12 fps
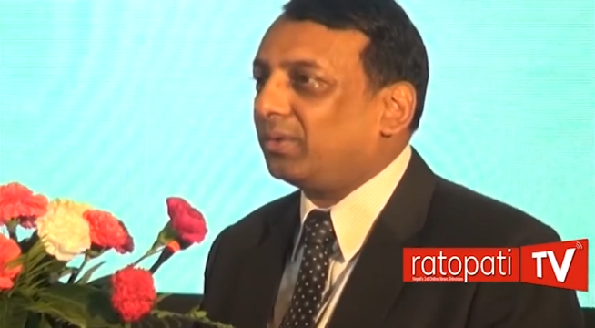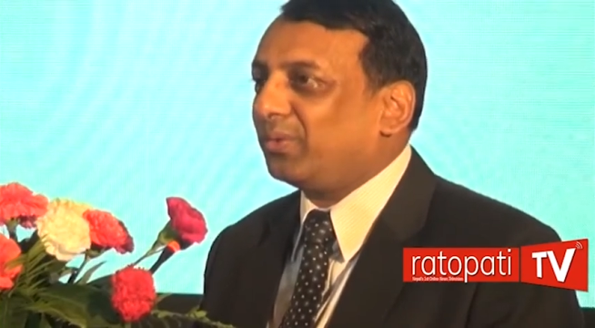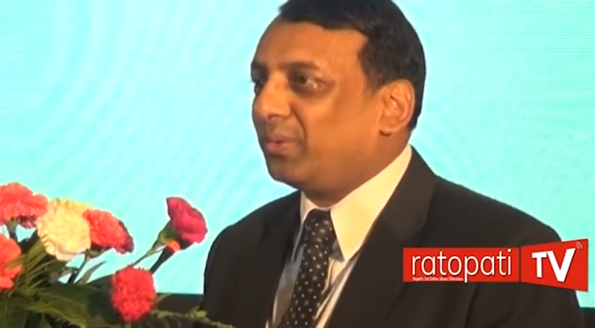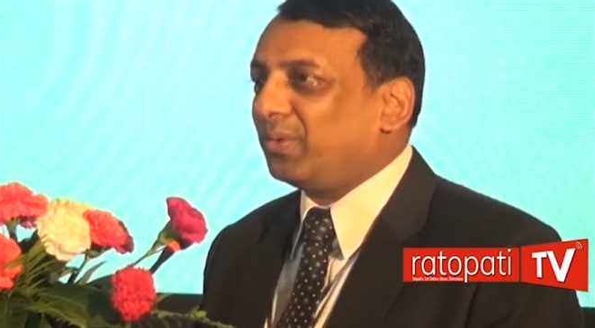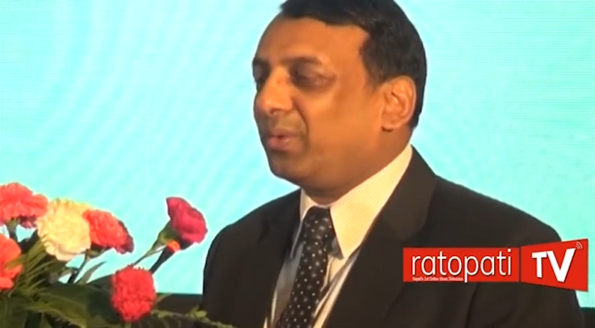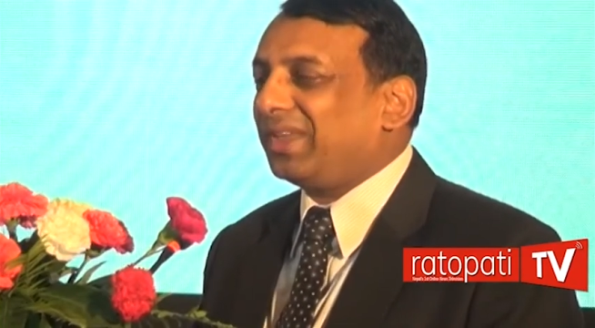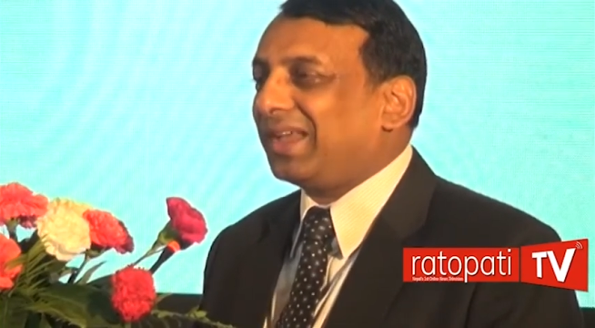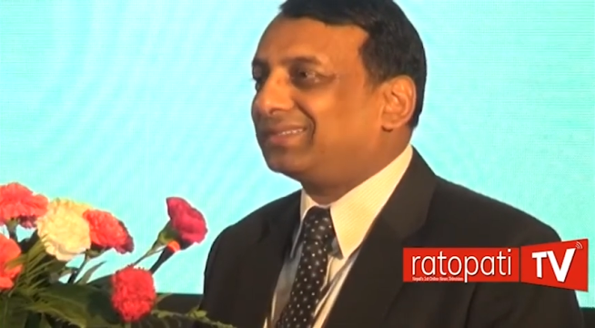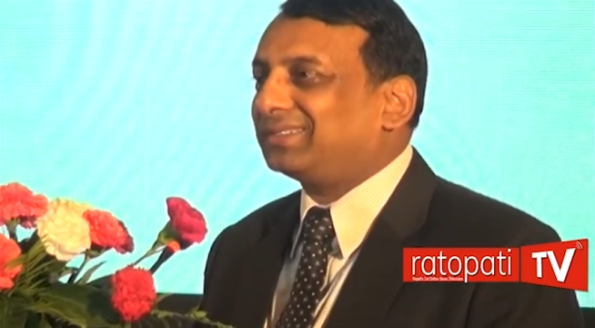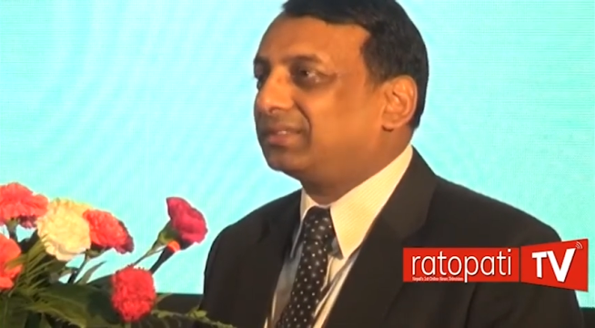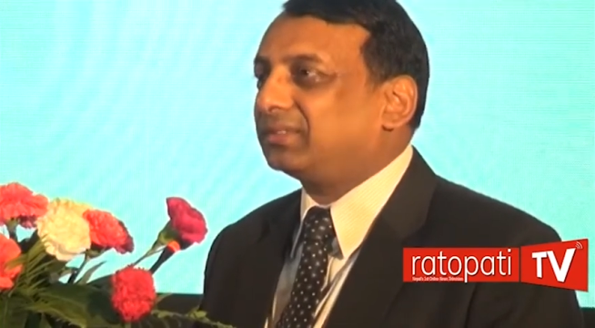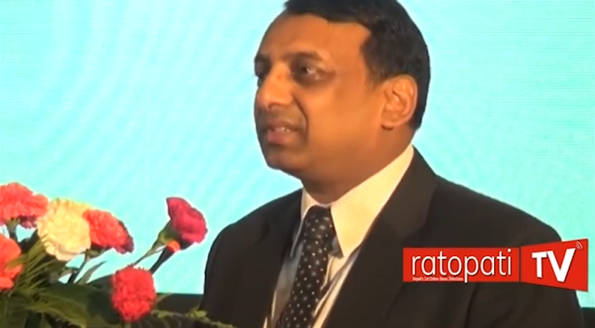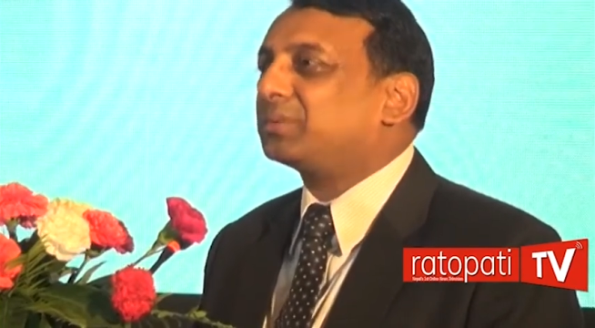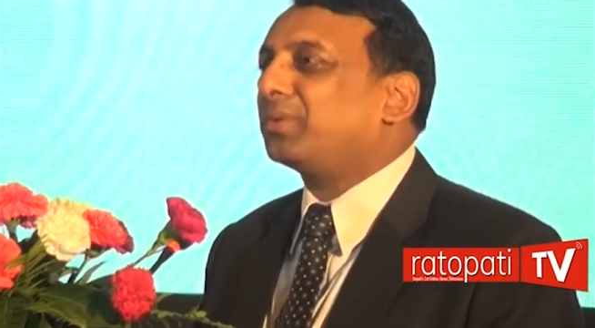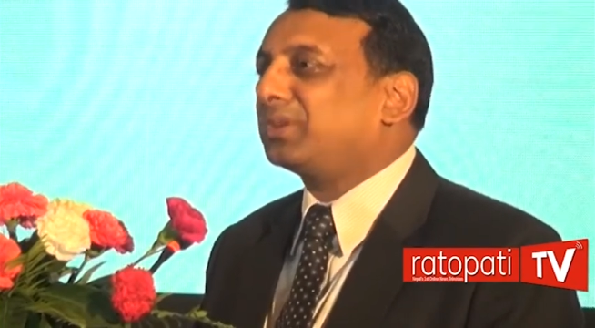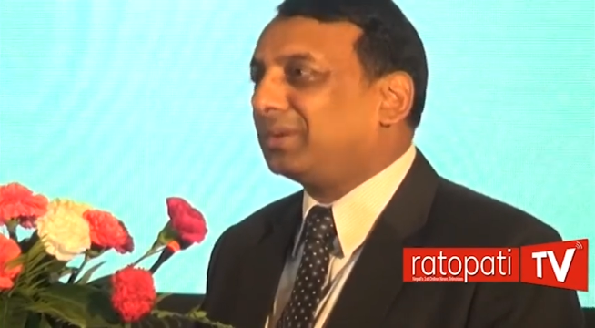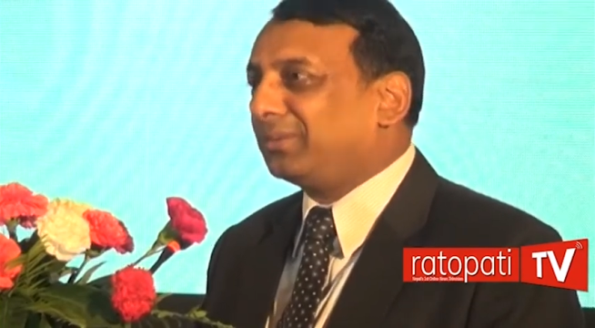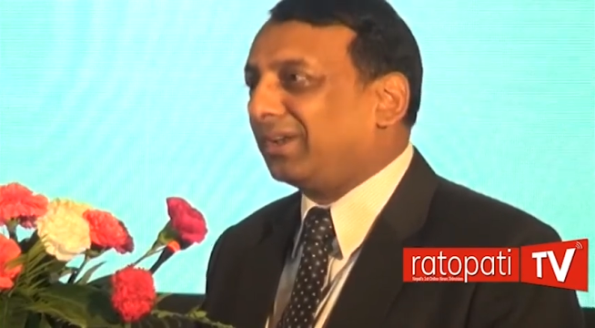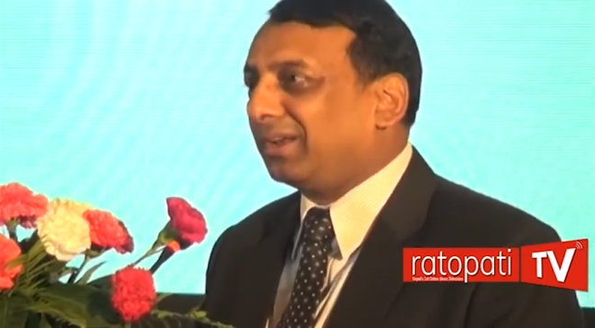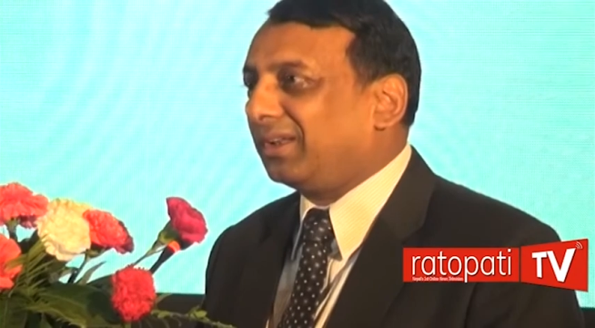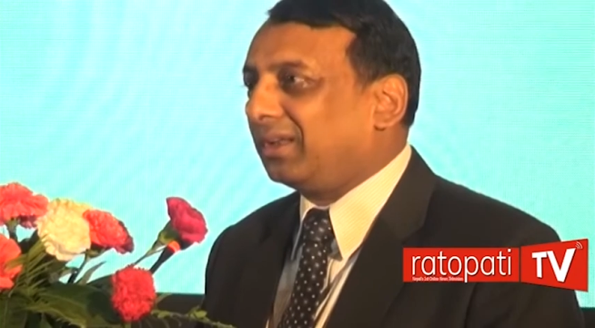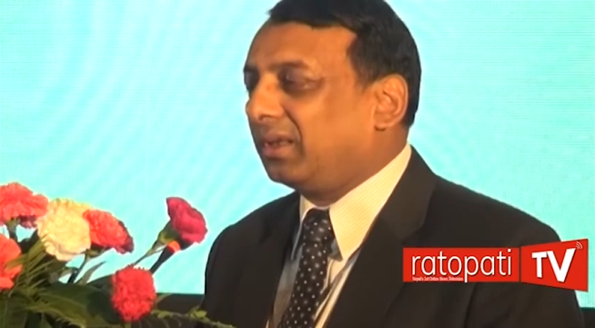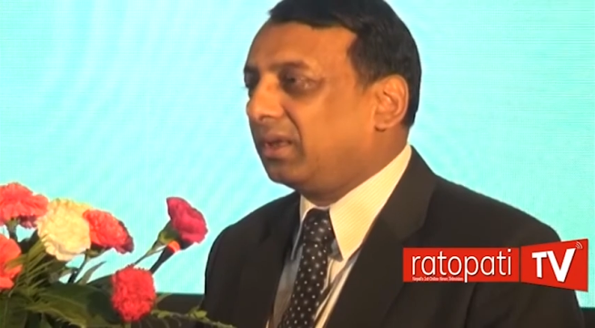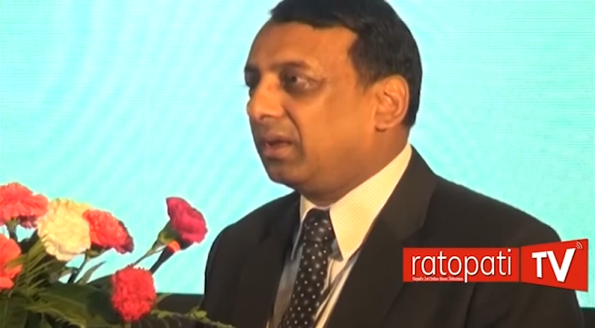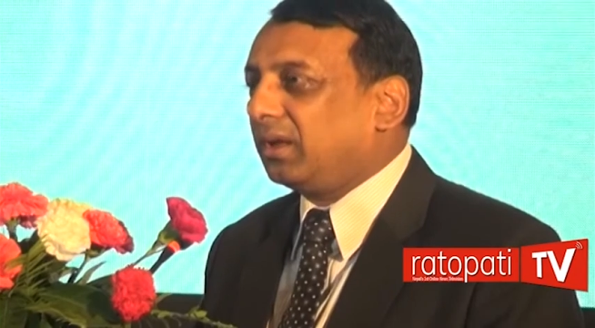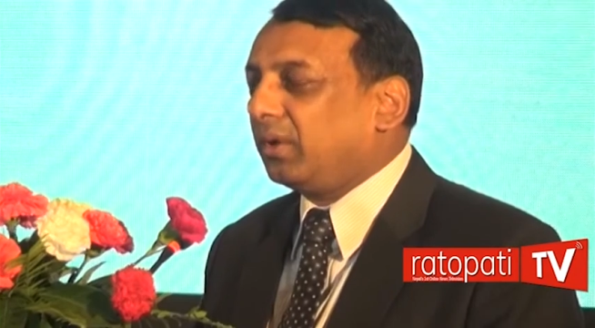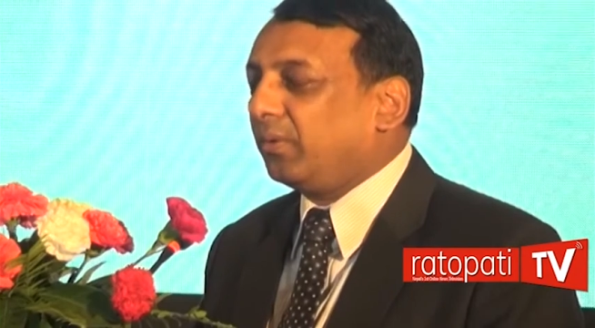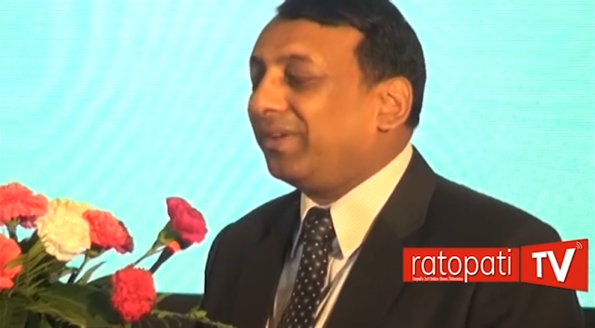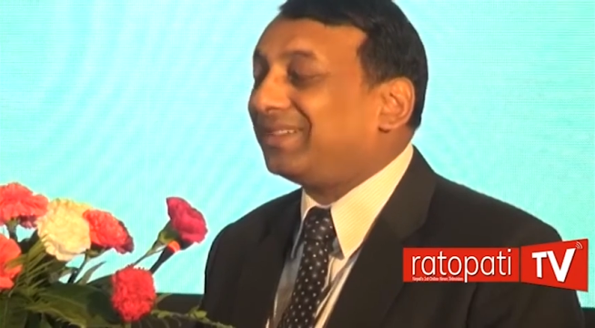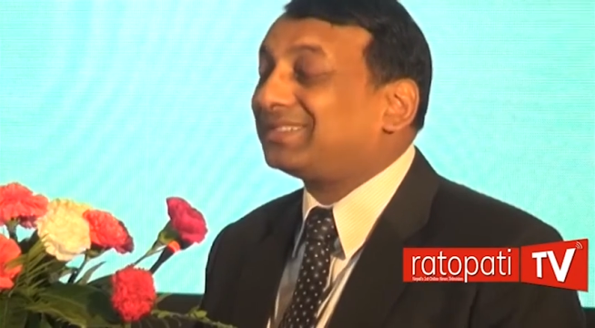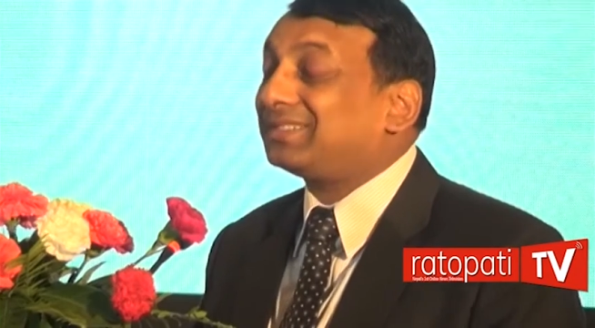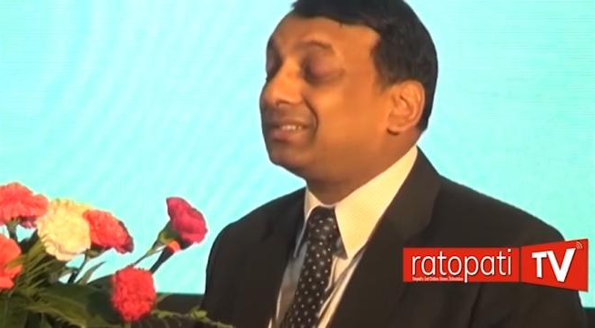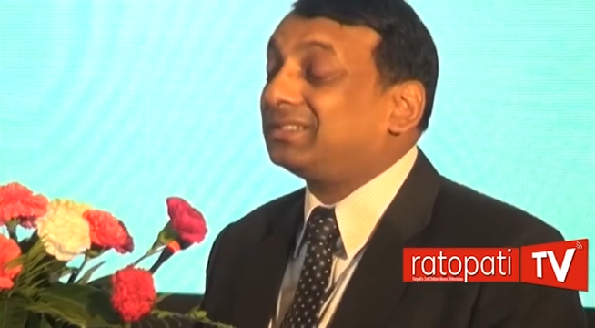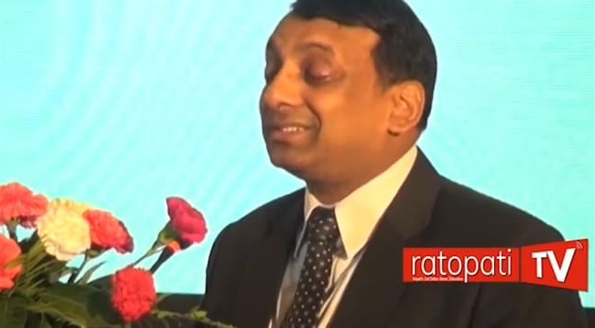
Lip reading: Who we are responsible? We are